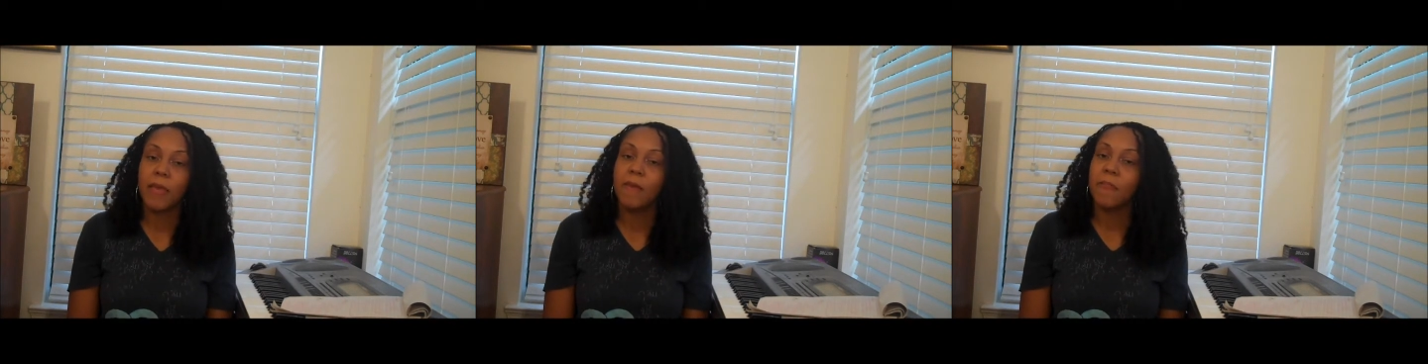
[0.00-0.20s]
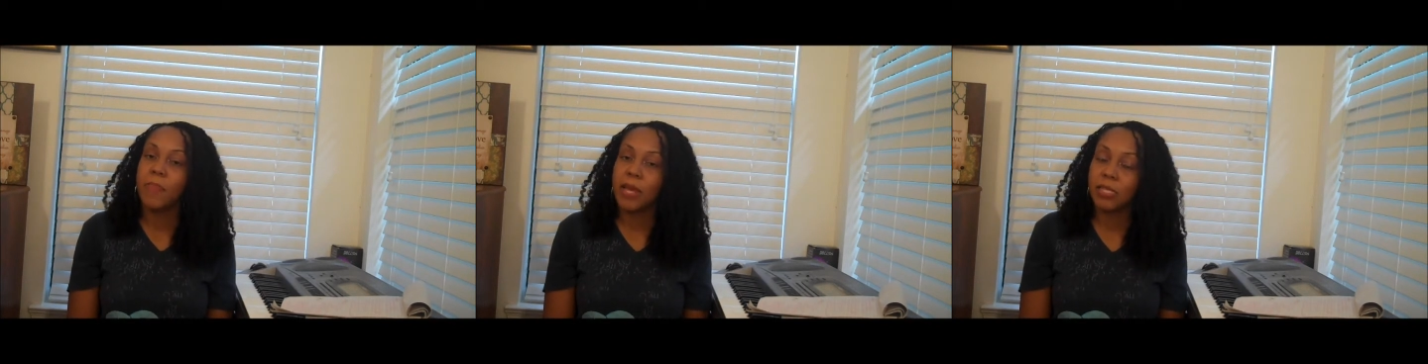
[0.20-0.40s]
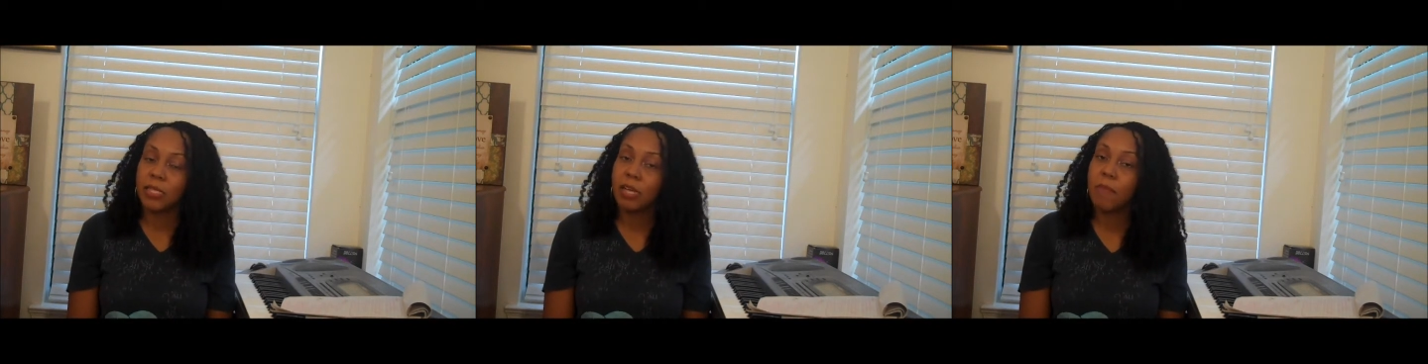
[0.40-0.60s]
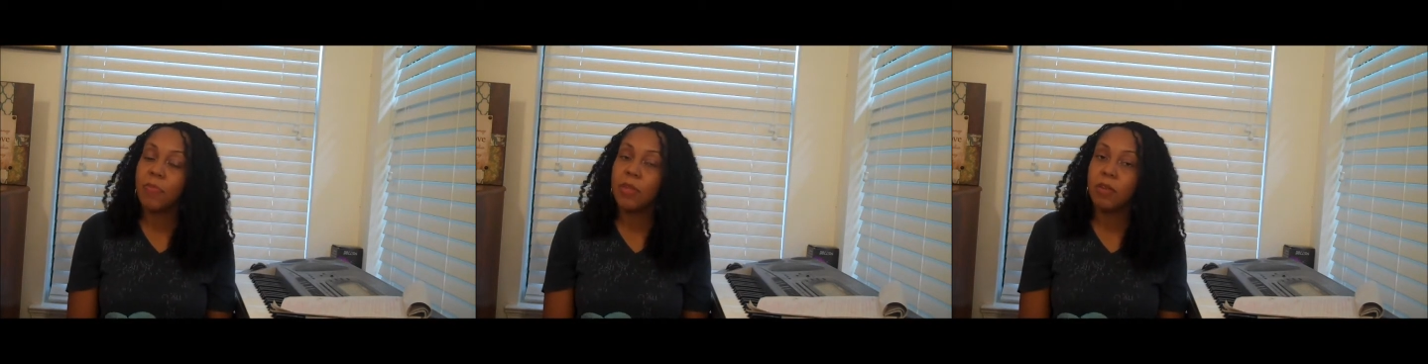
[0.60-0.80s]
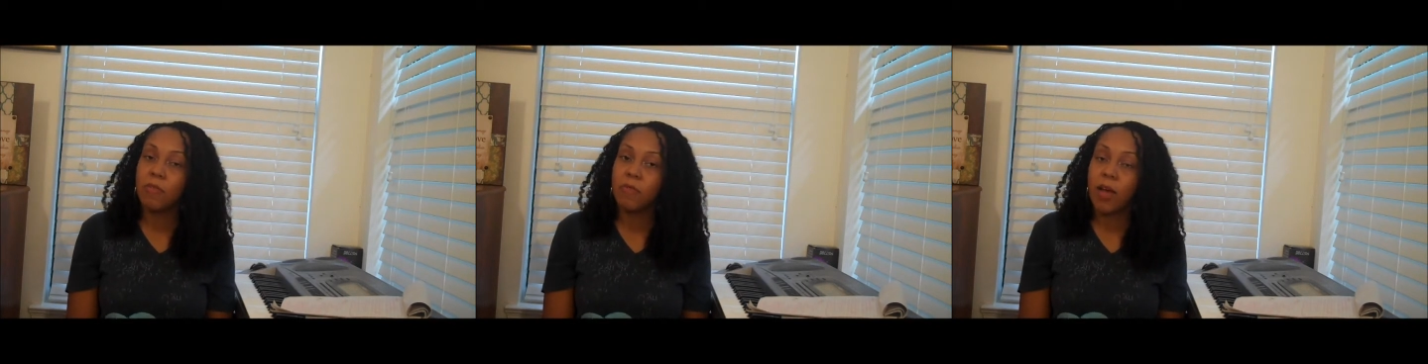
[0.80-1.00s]
that's
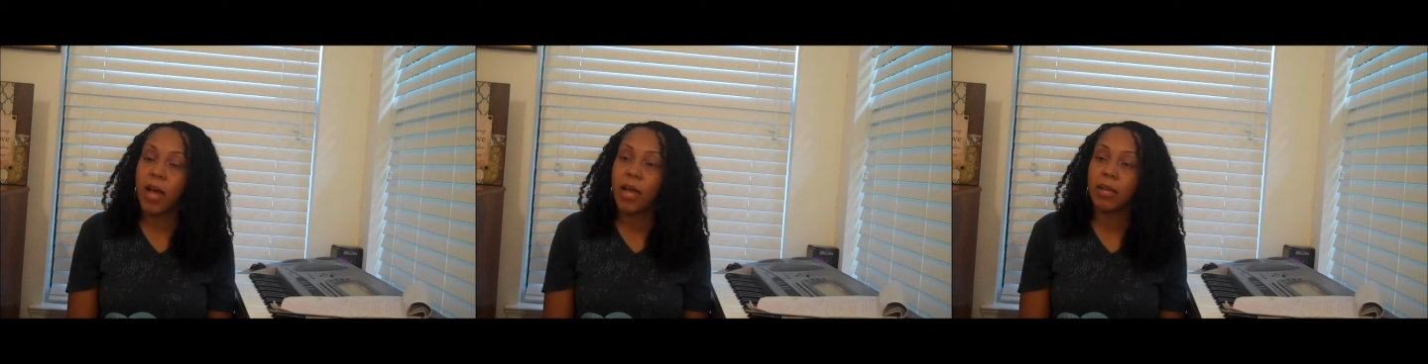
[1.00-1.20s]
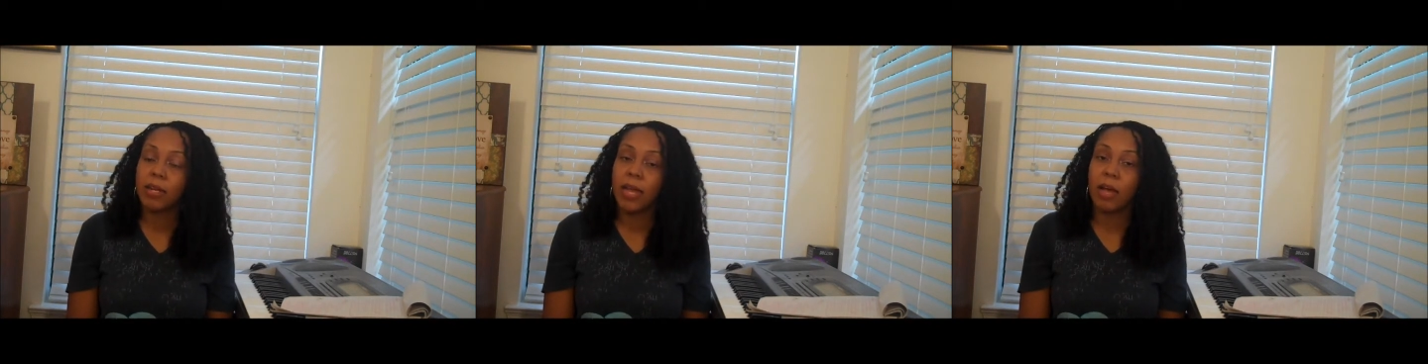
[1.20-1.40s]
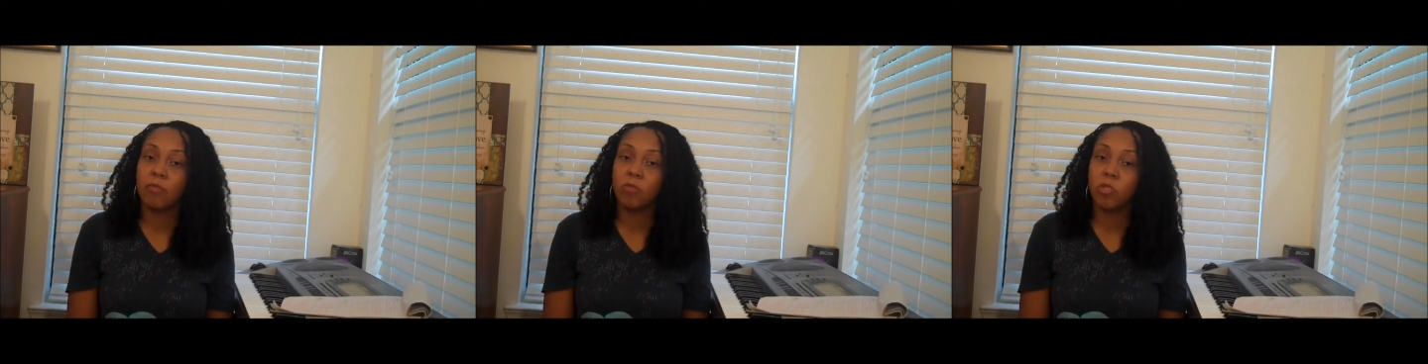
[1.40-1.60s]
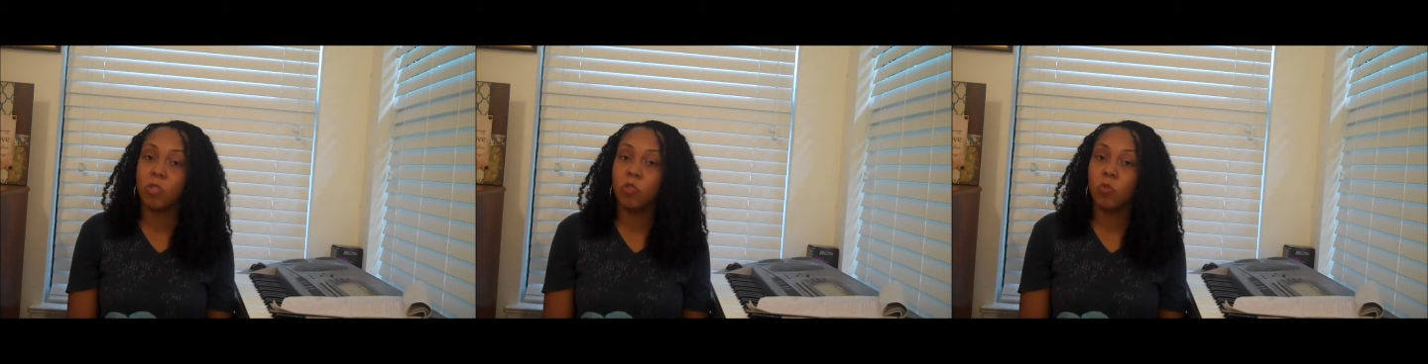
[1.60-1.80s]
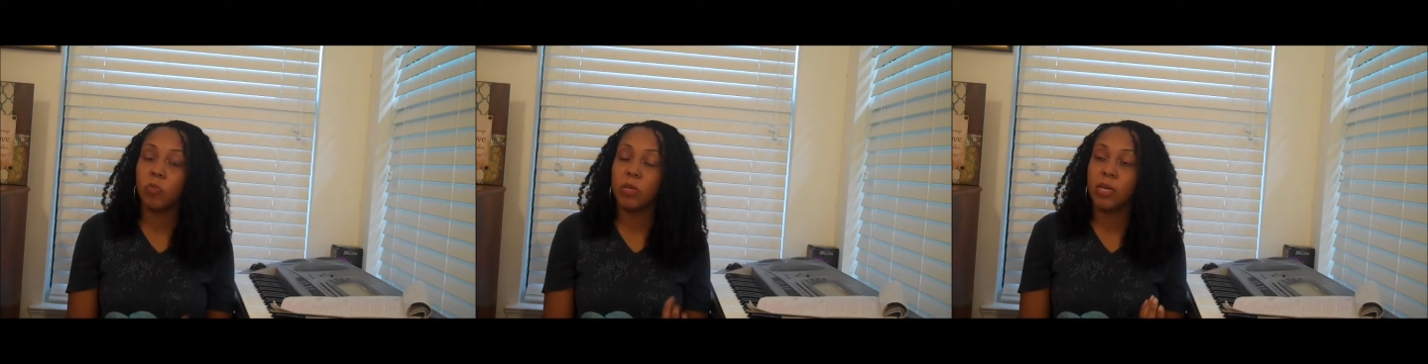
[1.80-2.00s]
something to find out
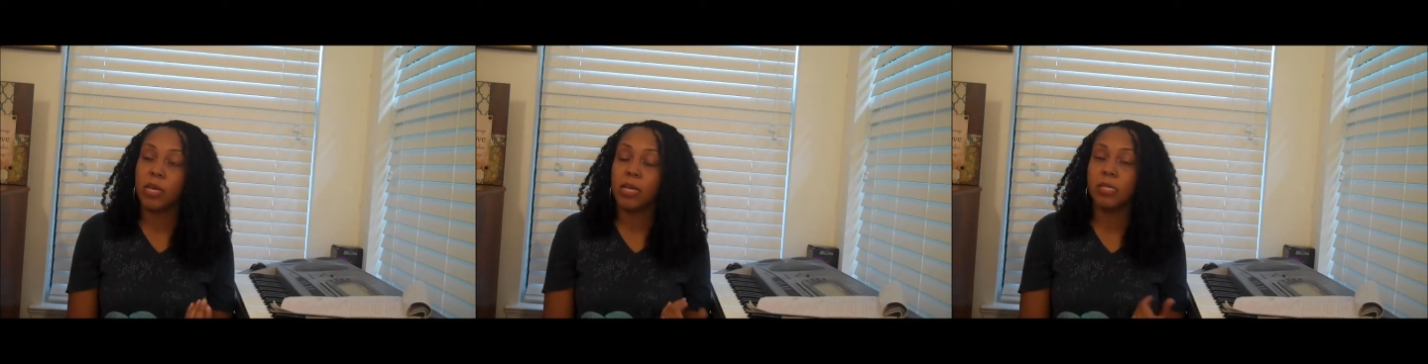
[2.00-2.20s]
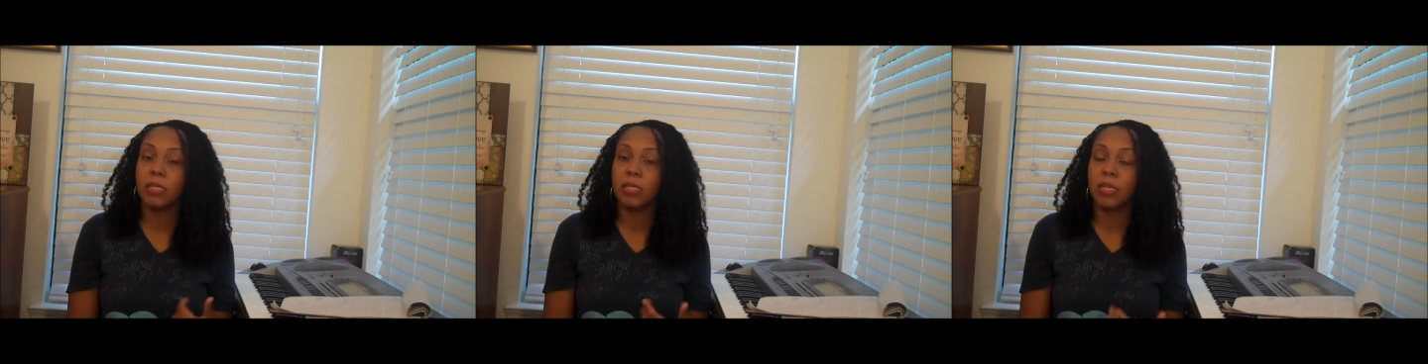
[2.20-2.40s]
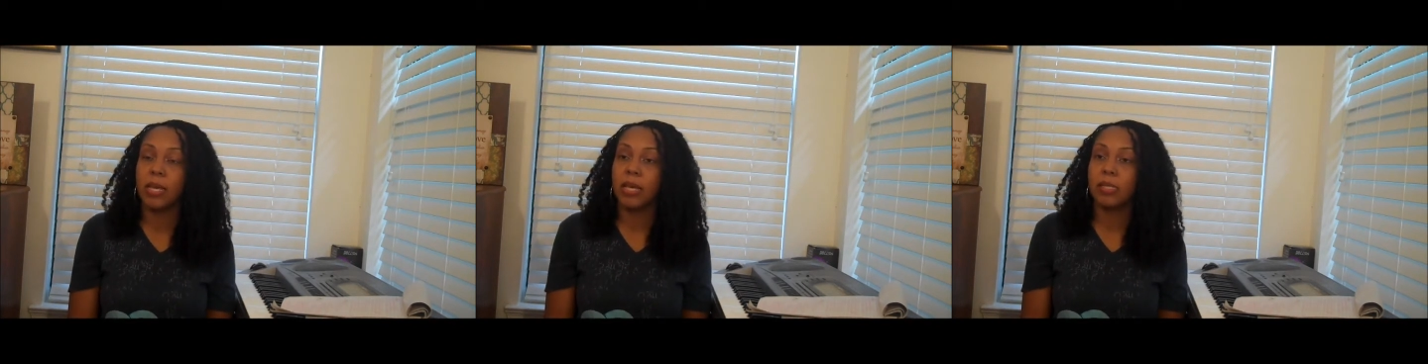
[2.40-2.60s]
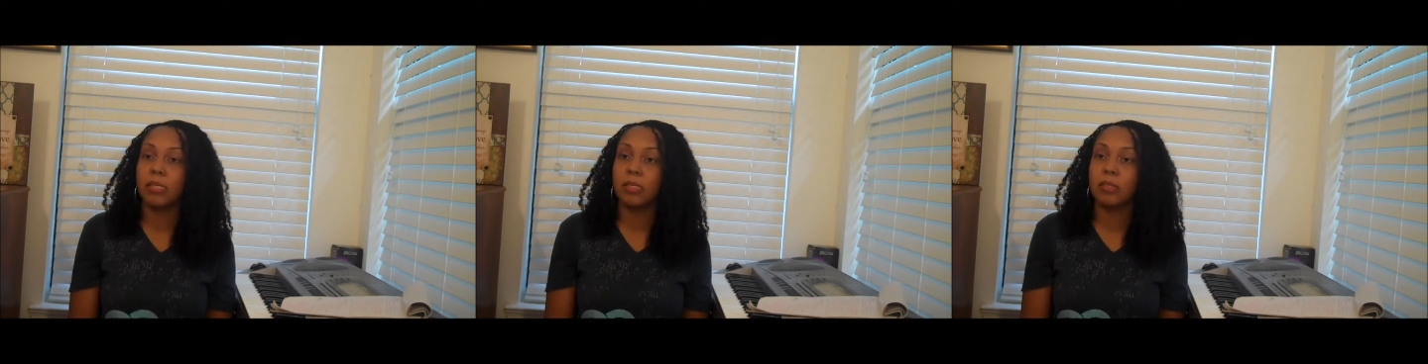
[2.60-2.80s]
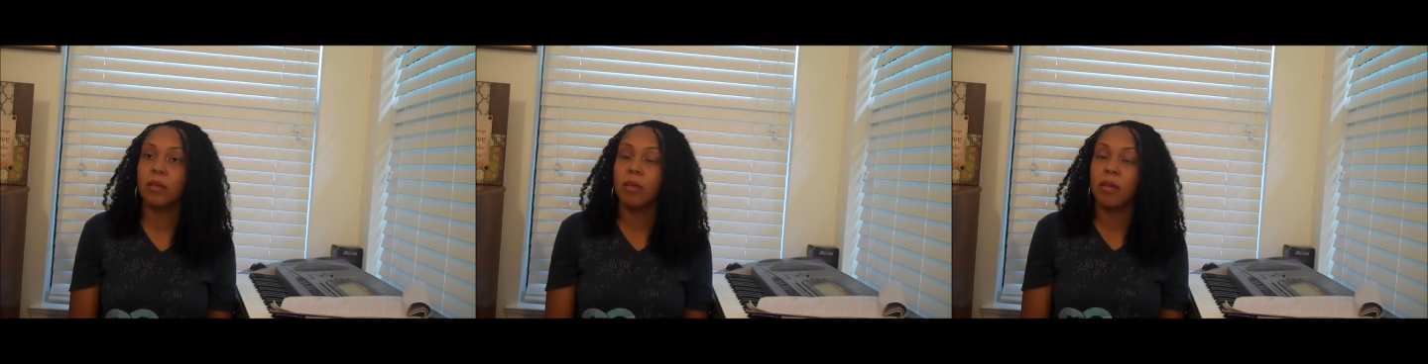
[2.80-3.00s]
too, because
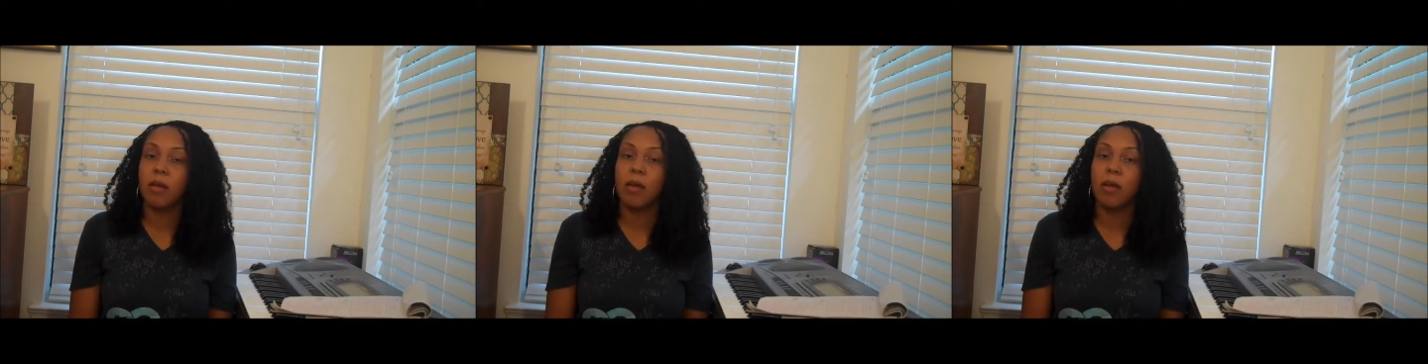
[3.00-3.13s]
that's